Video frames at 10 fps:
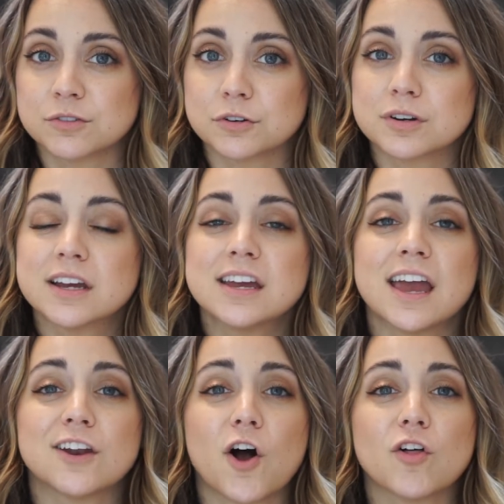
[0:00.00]
root,
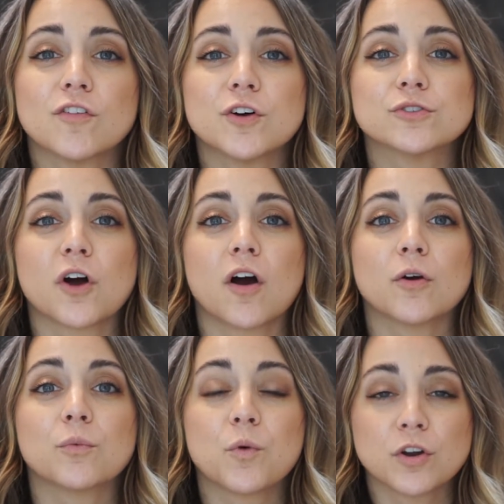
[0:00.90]
and all of those
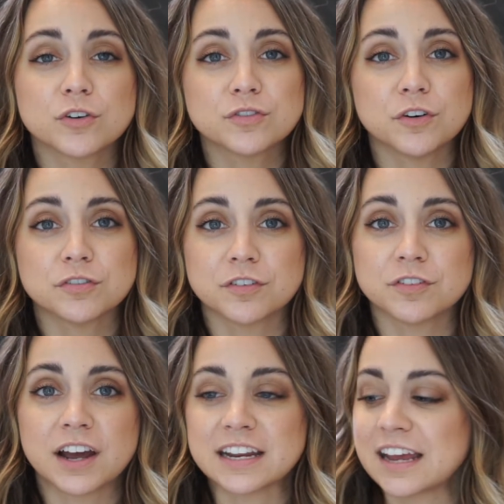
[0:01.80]
are wonderful for
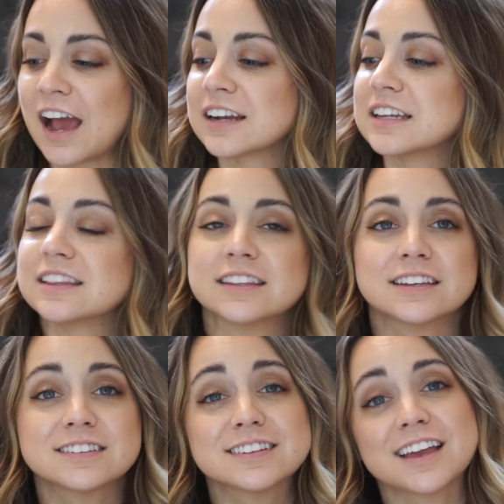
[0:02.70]
fighting acne.
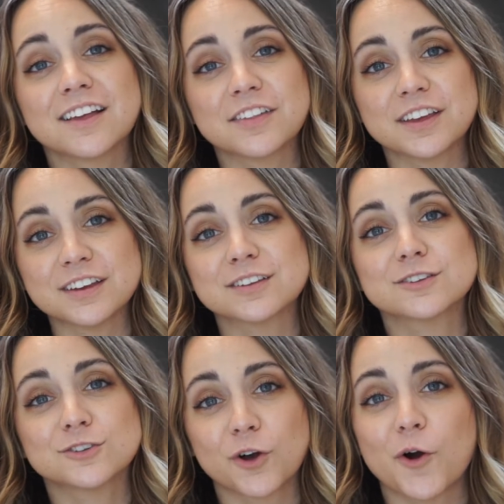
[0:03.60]
This is
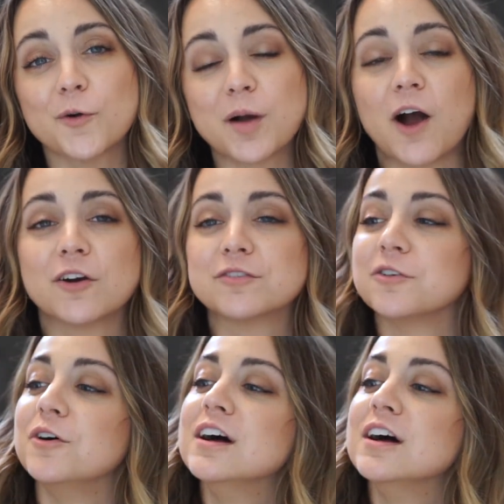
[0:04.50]
so powerful.